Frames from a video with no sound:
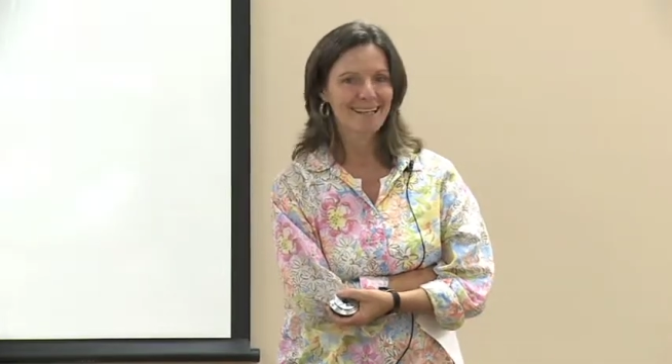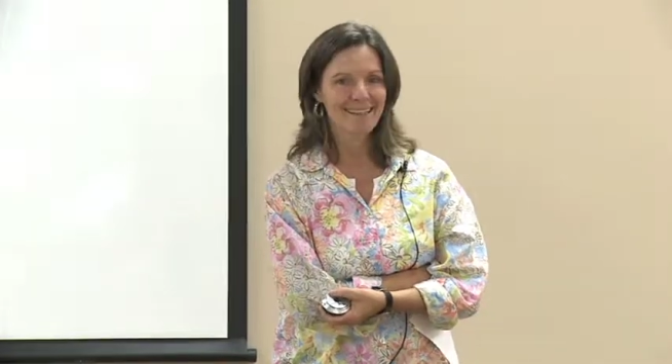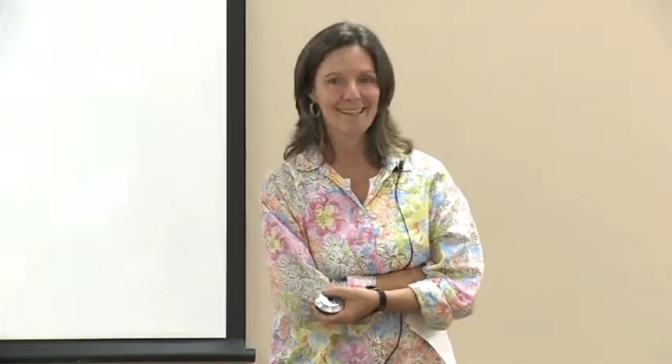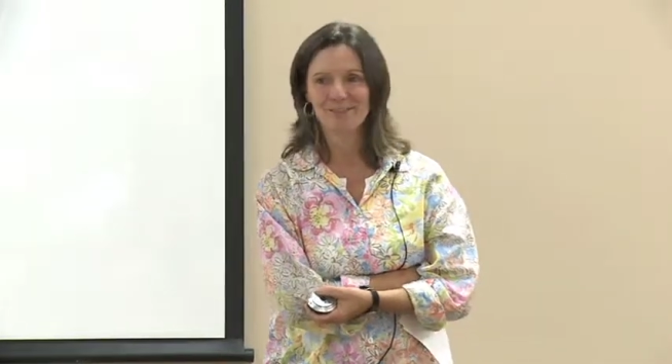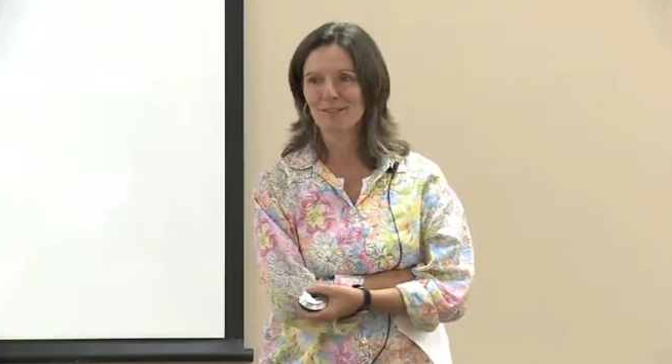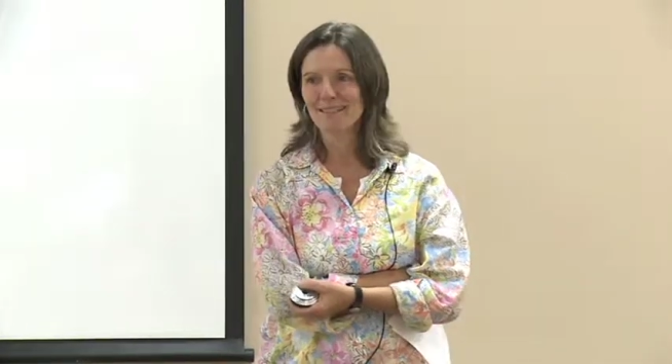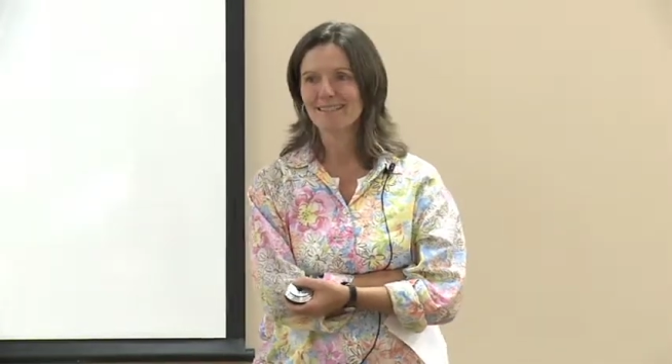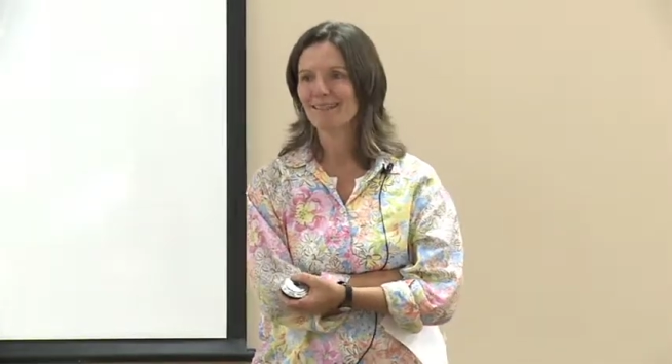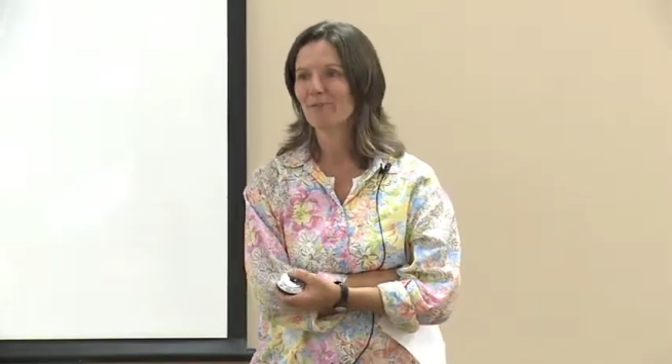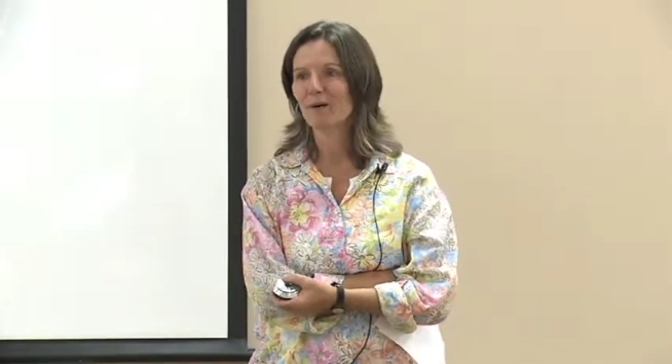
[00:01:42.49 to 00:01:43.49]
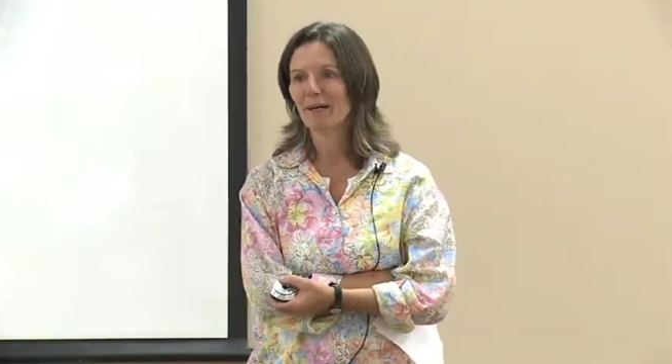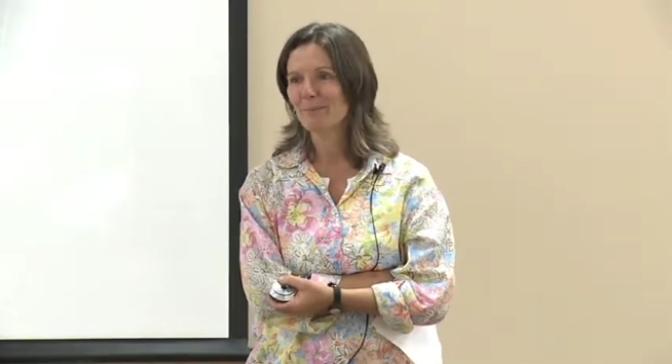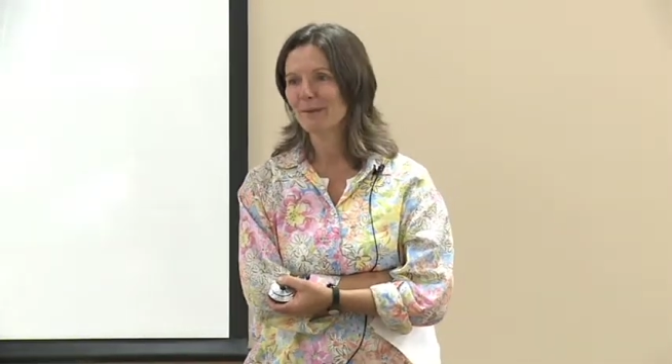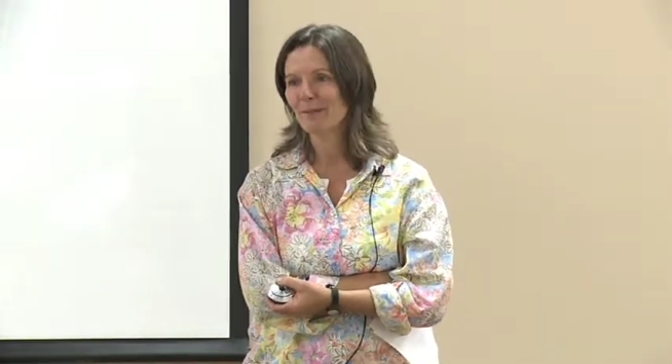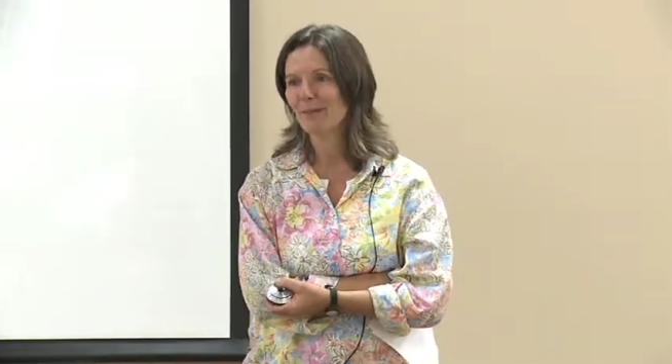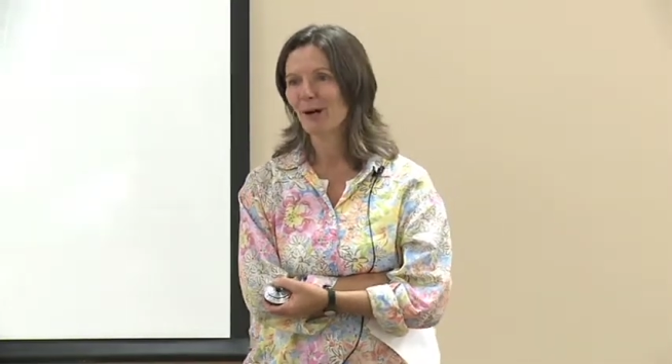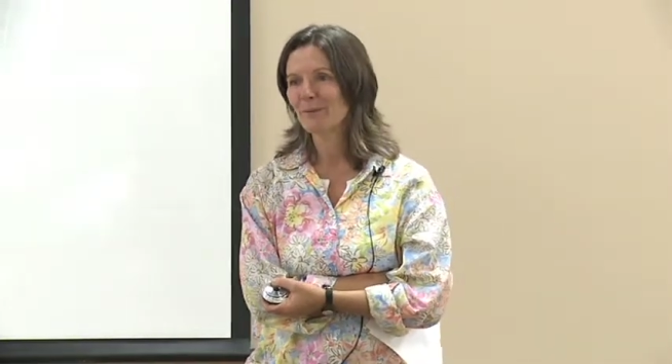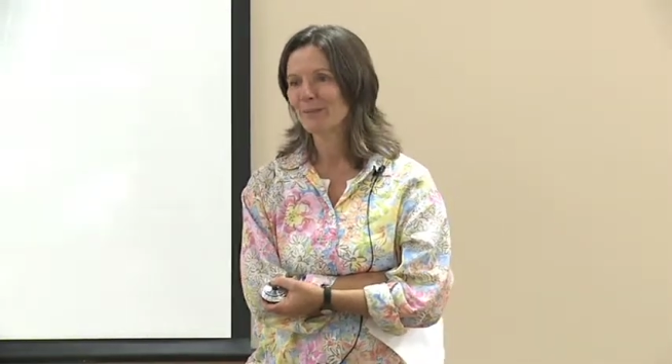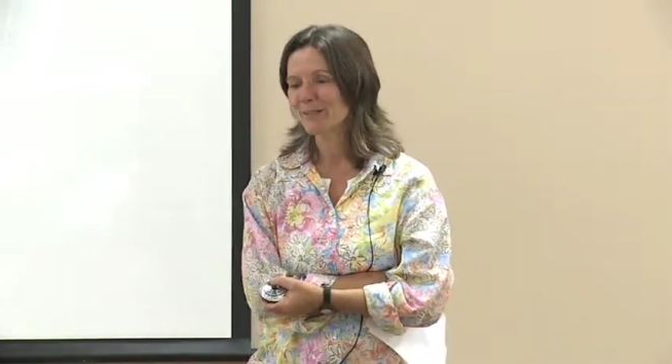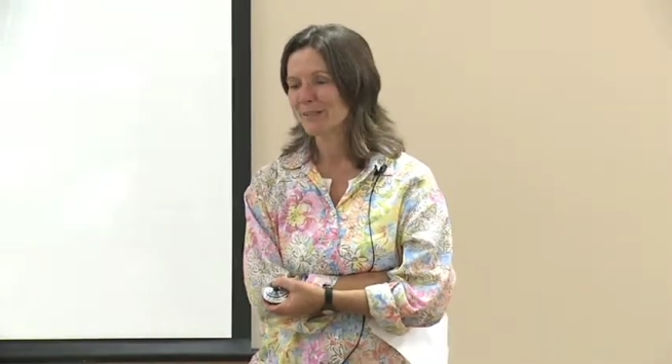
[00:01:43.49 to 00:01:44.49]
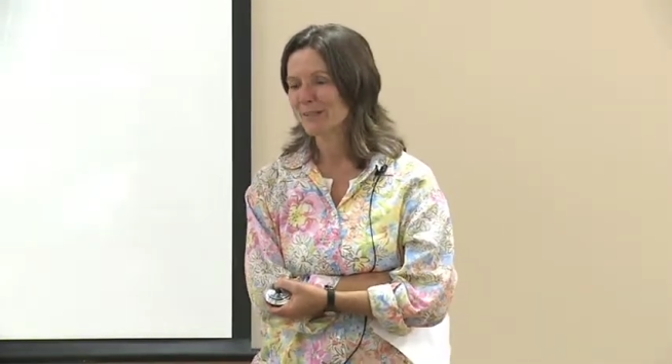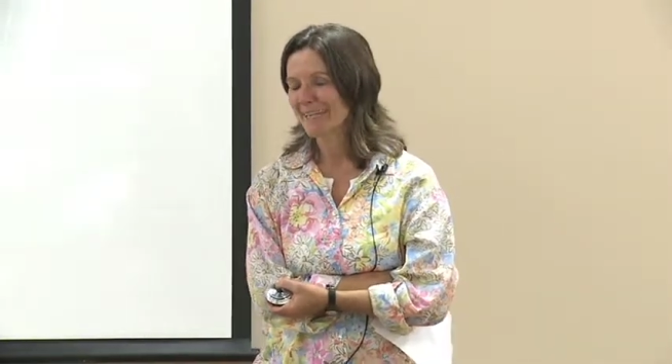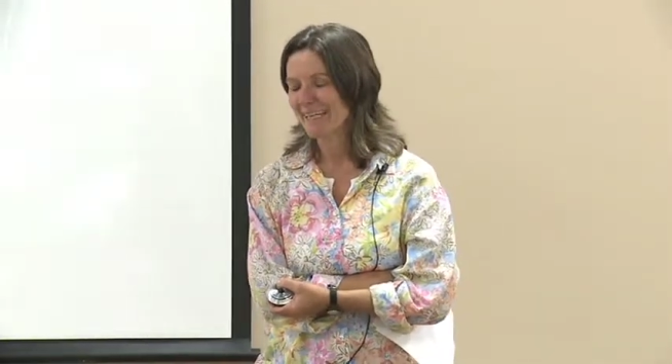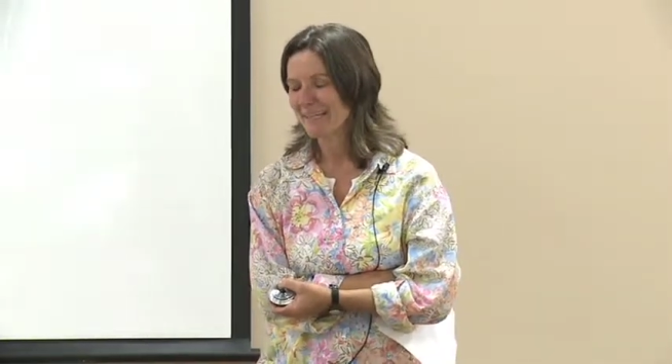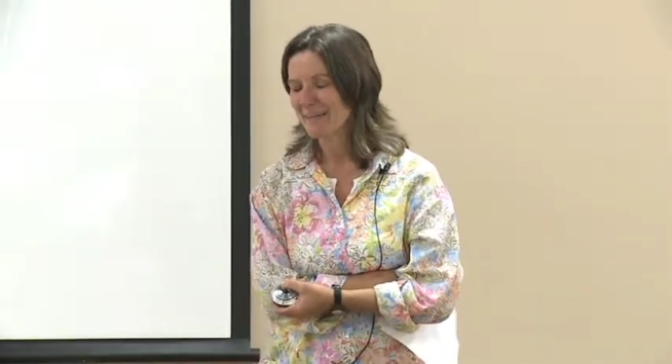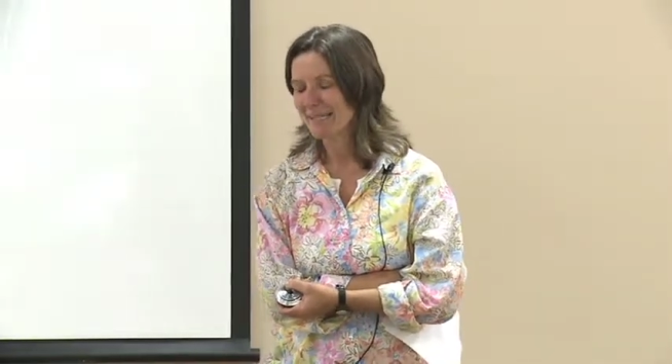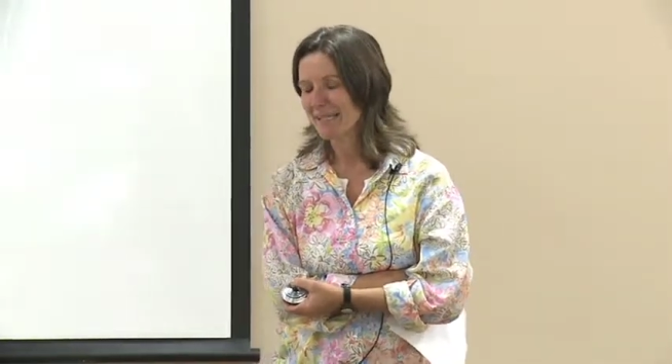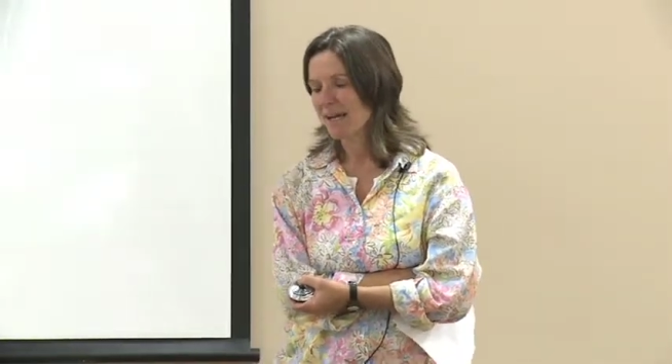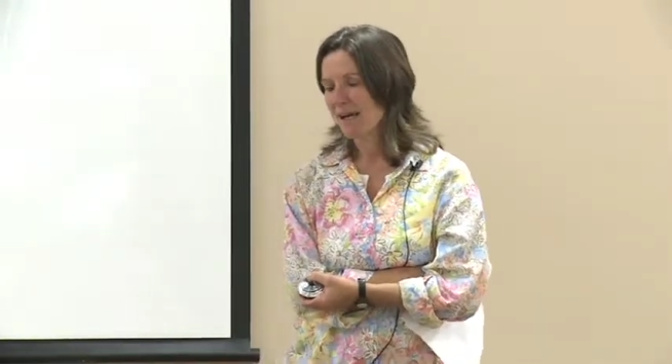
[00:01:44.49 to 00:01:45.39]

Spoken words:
level instead of way up in the top of the tree canopy.